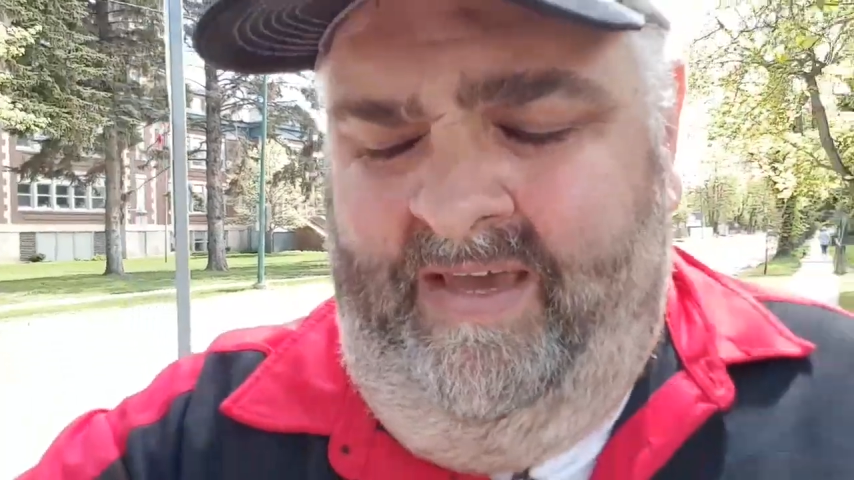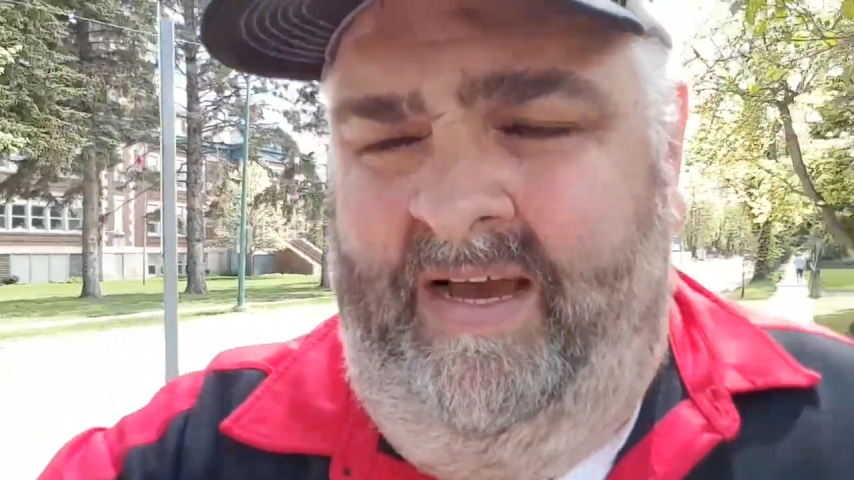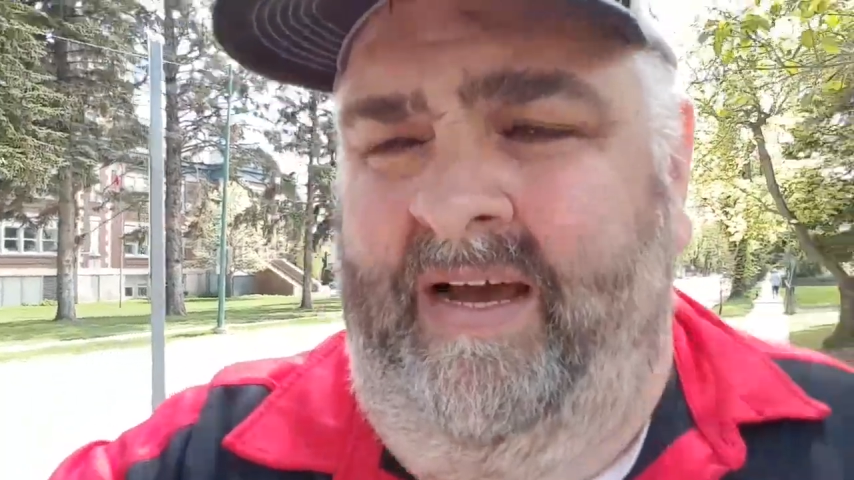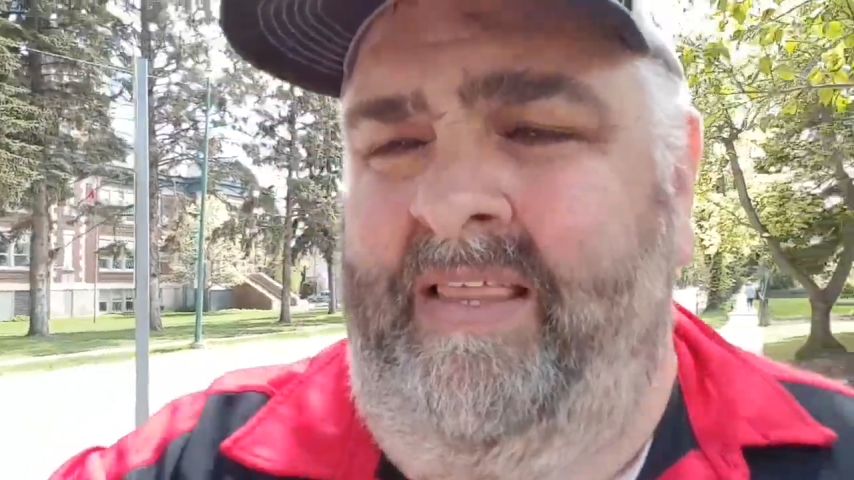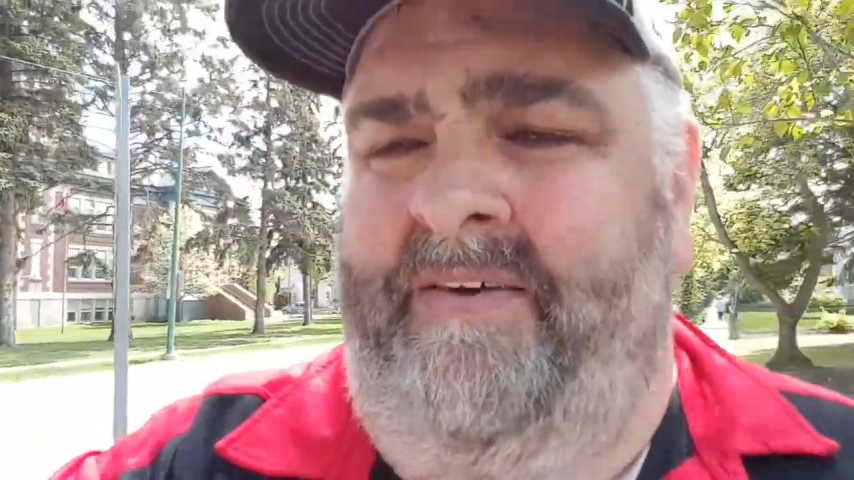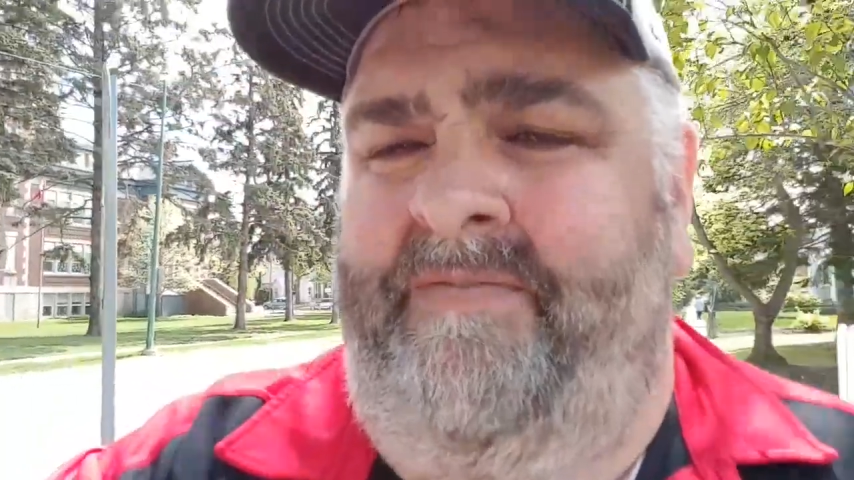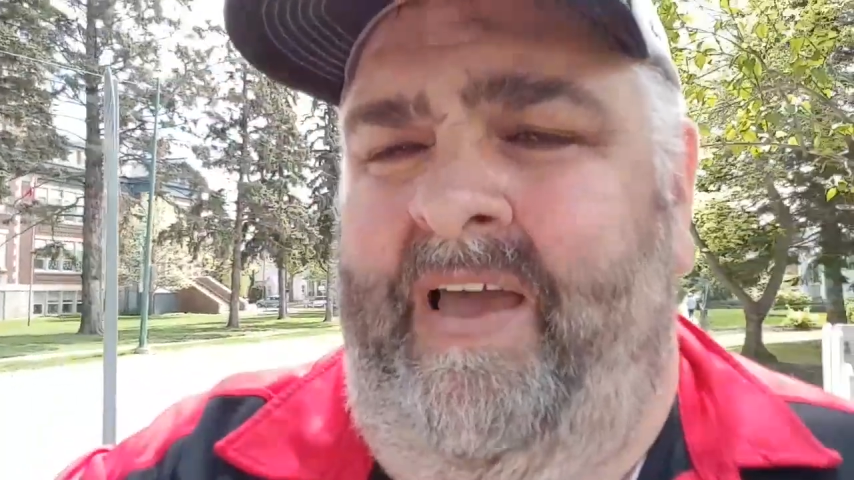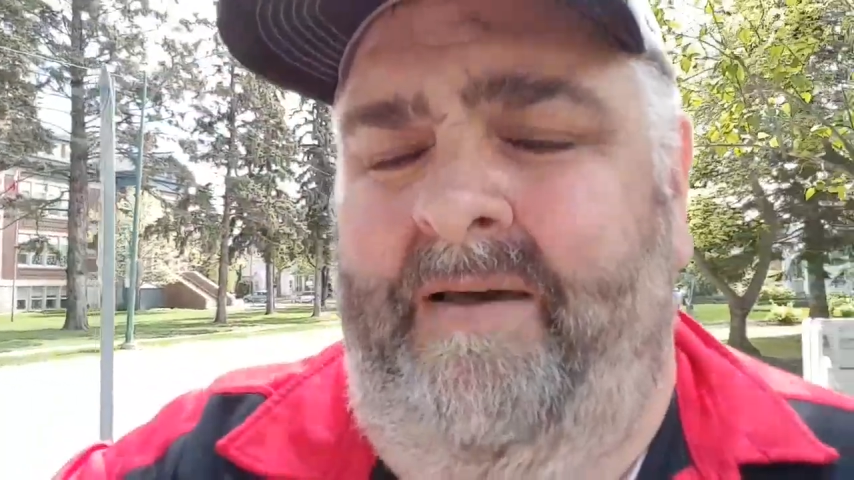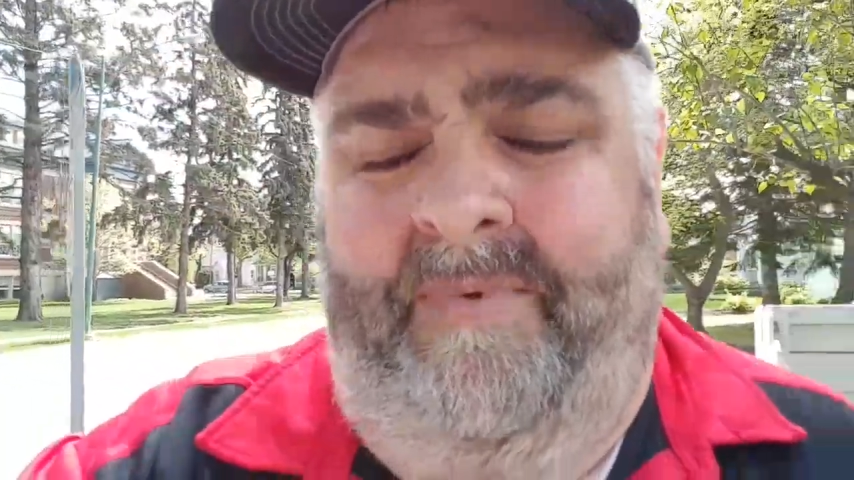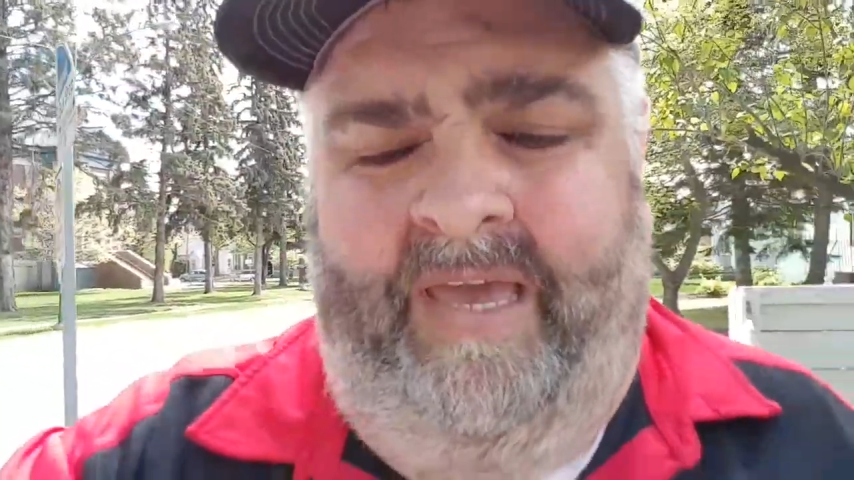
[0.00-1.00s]
Uh, the
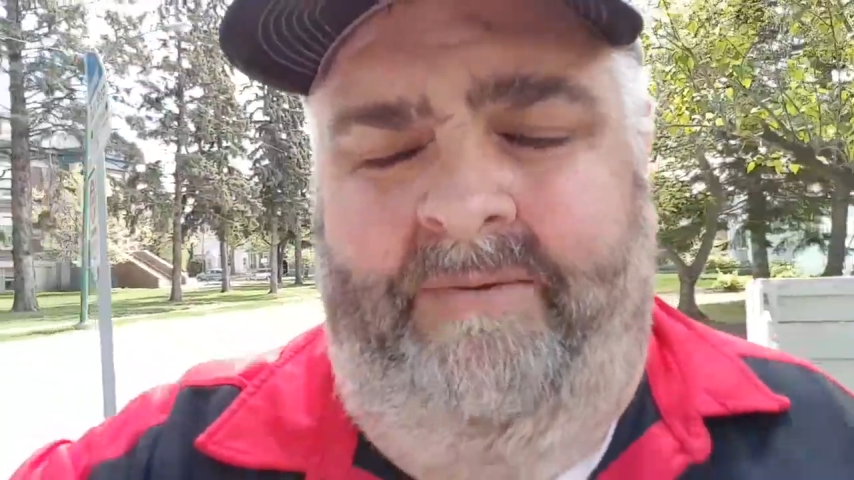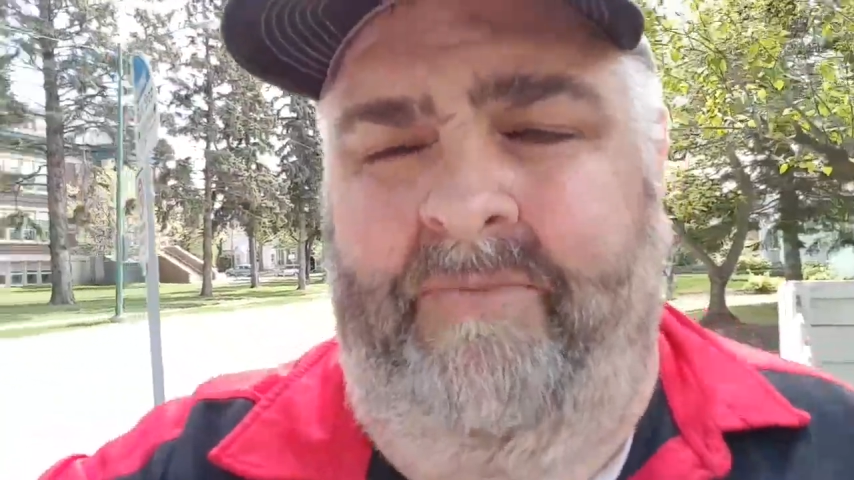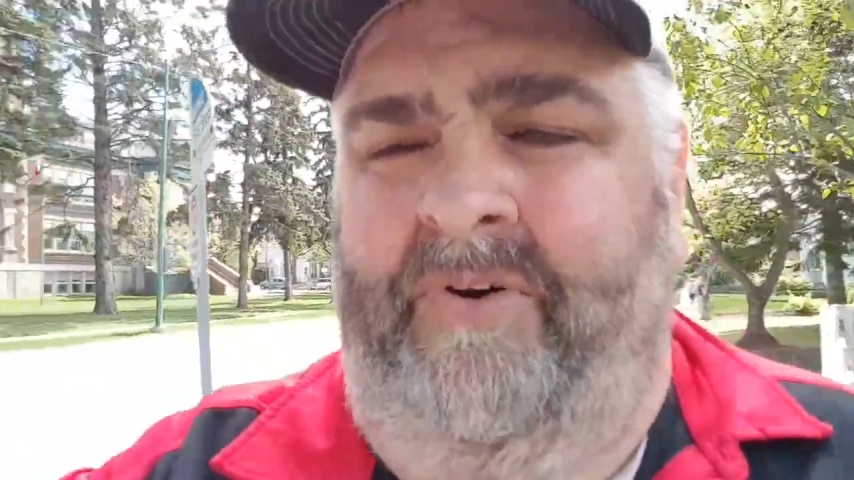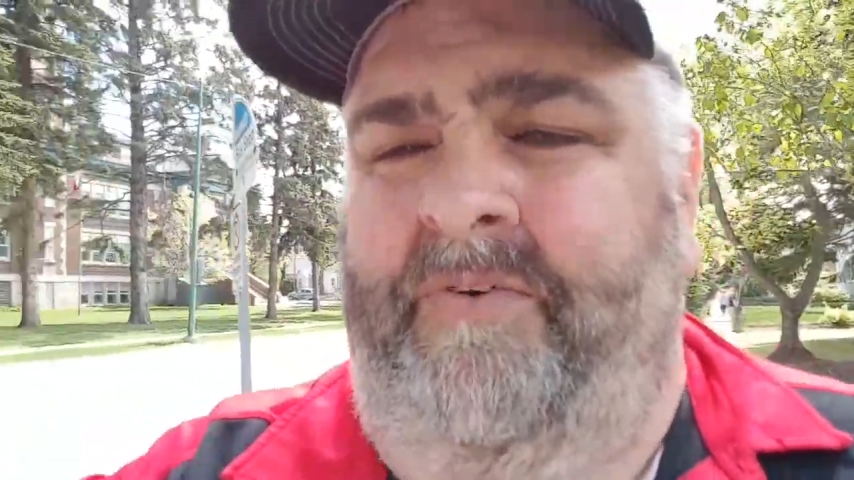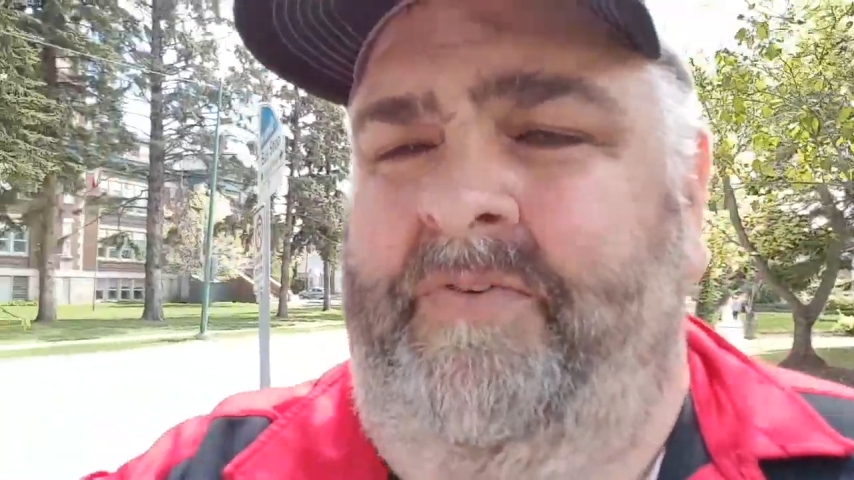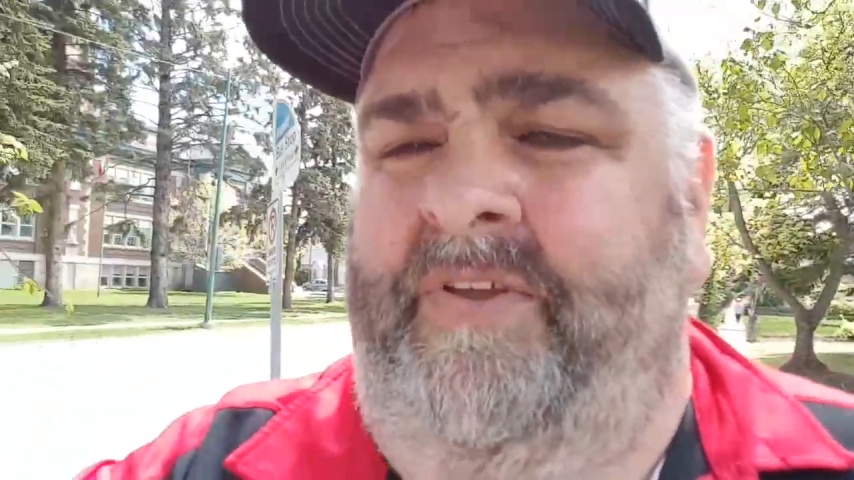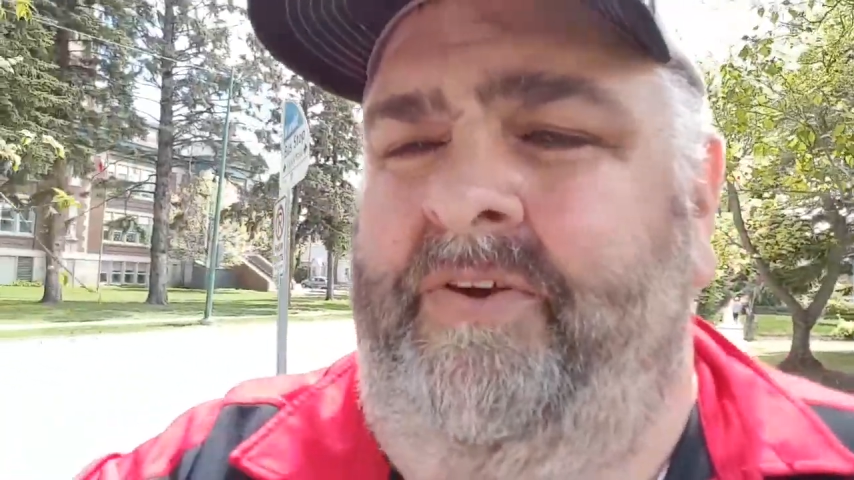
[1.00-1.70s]
family had moved